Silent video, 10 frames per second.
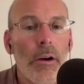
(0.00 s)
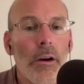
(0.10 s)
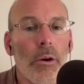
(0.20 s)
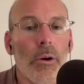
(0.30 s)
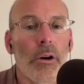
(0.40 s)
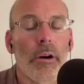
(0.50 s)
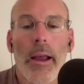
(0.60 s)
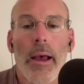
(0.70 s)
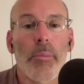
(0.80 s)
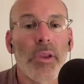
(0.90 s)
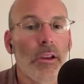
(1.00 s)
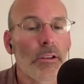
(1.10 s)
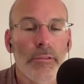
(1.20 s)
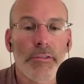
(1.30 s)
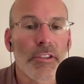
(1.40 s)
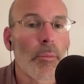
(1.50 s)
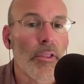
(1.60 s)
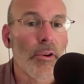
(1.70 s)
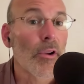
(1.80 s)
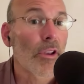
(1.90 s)
or because of some
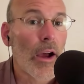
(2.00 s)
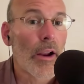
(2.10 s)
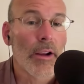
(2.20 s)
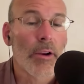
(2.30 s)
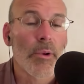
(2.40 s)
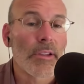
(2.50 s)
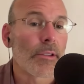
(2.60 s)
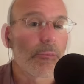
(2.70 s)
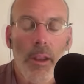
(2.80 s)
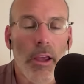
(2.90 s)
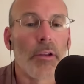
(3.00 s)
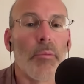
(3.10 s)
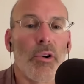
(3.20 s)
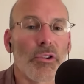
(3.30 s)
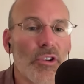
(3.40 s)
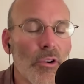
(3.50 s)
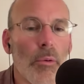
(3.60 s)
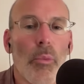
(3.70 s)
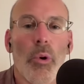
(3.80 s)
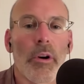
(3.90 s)
other hedonic reason, an emotion or
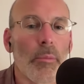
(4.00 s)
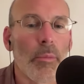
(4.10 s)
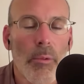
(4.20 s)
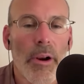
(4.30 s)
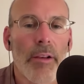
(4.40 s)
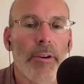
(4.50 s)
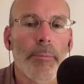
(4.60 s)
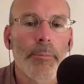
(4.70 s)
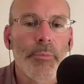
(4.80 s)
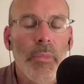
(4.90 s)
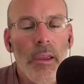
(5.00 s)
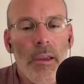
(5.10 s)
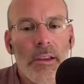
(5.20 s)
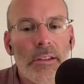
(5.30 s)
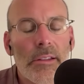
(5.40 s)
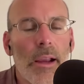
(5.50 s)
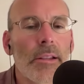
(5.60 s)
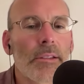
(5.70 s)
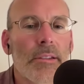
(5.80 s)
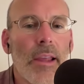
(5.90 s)
boredom or whatever?
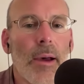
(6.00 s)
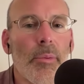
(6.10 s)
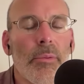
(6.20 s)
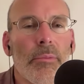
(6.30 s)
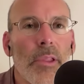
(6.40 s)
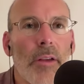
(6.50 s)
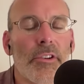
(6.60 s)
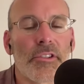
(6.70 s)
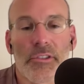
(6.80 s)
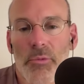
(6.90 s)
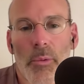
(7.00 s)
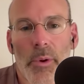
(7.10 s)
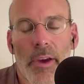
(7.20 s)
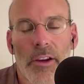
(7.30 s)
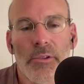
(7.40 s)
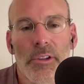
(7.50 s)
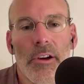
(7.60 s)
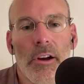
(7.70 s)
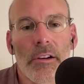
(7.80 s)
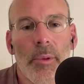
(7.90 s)
Second step leverages what we've actually
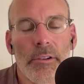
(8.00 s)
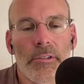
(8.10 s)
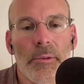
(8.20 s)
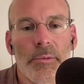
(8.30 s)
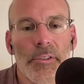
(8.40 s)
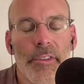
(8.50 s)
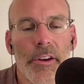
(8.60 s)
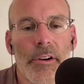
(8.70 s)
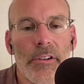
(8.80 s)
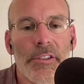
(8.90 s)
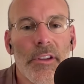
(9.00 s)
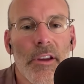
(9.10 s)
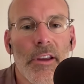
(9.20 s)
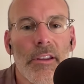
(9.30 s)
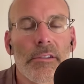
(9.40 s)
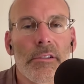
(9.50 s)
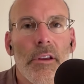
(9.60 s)
talked about in terms of the neuroscience,